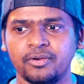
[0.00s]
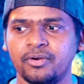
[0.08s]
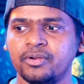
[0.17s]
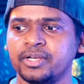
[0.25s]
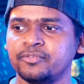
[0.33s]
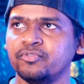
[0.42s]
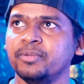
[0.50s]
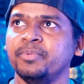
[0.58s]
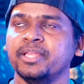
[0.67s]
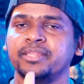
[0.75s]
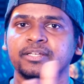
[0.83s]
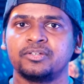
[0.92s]
or it will be
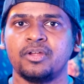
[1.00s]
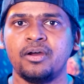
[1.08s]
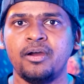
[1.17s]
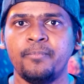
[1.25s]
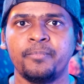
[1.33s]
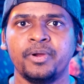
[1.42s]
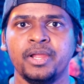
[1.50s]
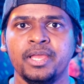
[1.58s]
at the top.